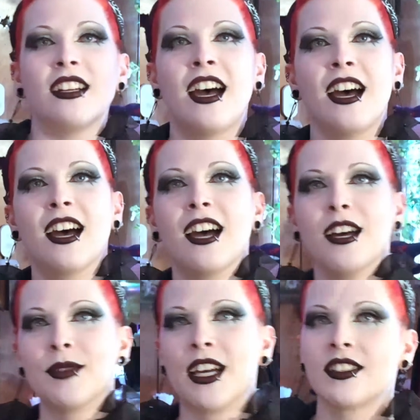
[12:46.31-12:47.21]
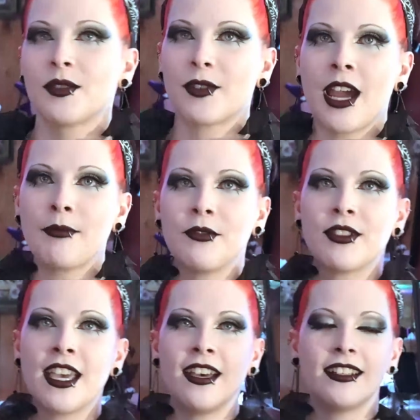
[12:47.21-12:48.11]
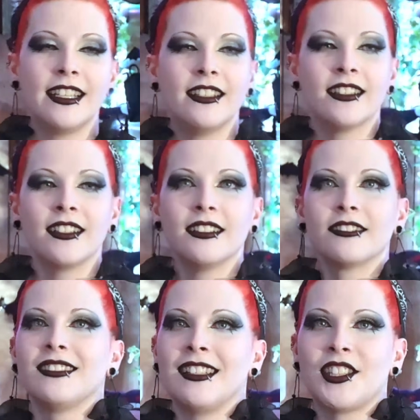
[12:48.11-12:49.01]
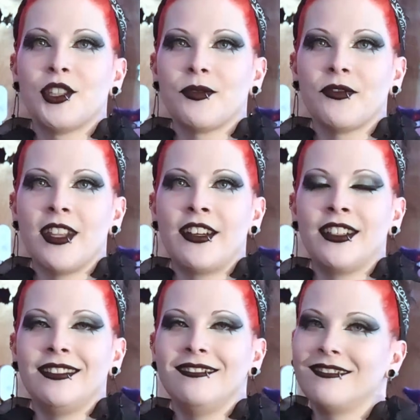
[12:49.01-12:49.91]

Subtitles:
I'm not super happy with that either. It's not super flattering.